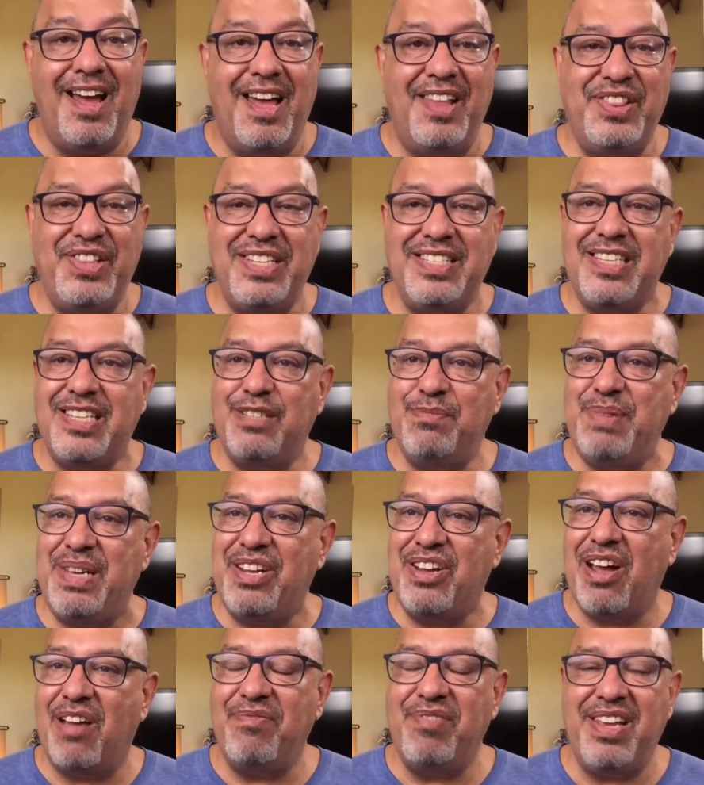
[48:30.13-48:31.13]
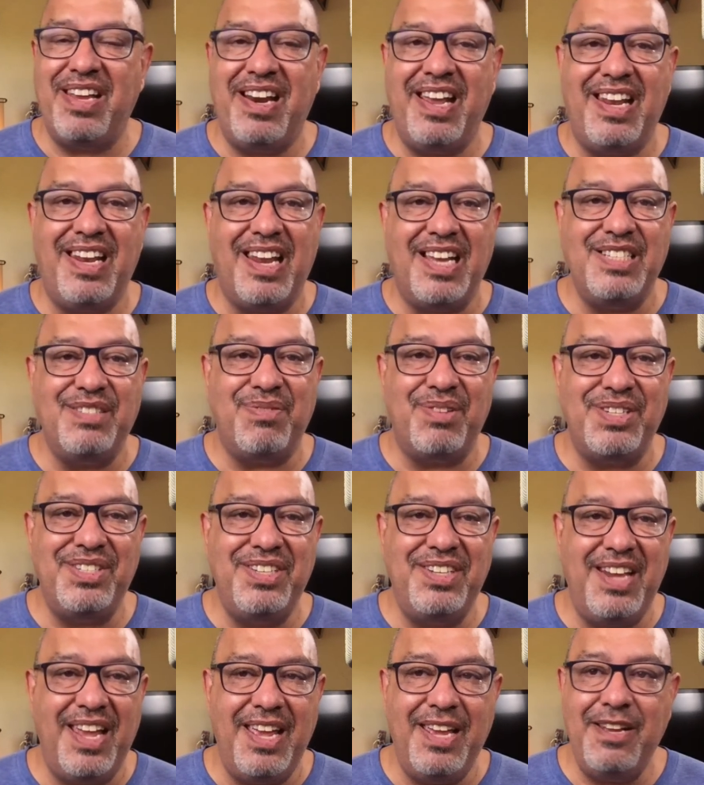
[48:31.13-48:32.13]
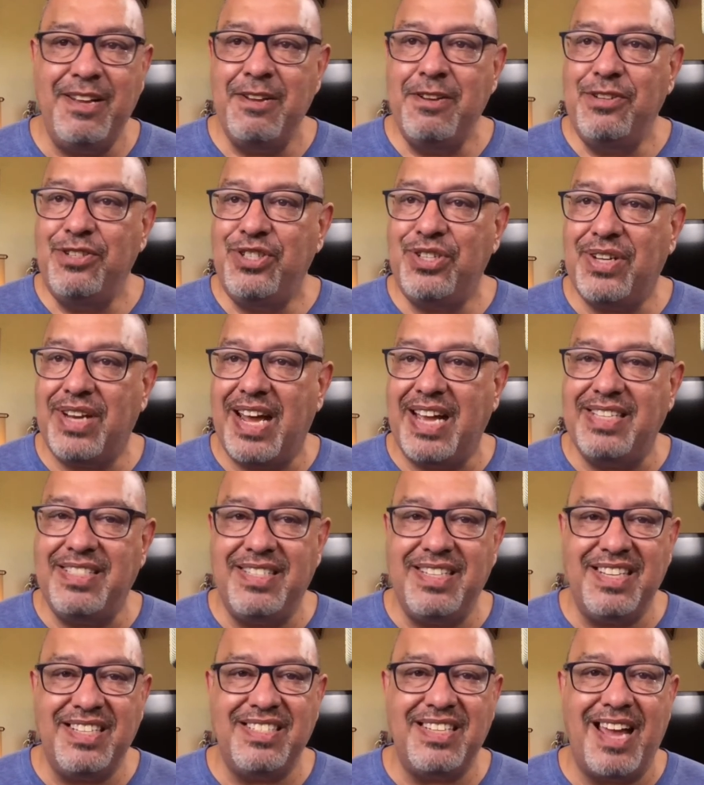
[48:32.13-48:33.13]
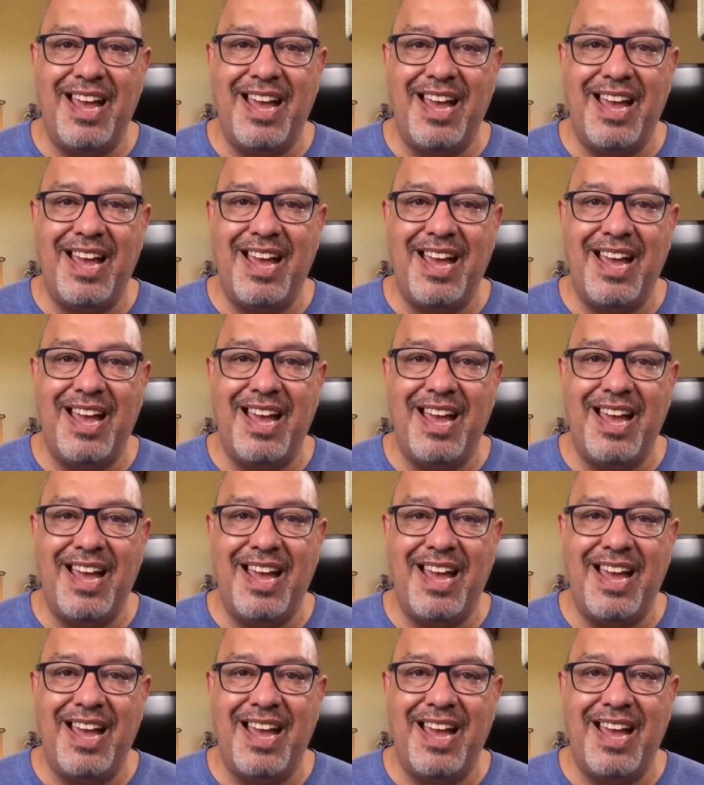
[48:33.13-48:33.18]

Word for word: This has been Coffee and Headlines for today, July 6th.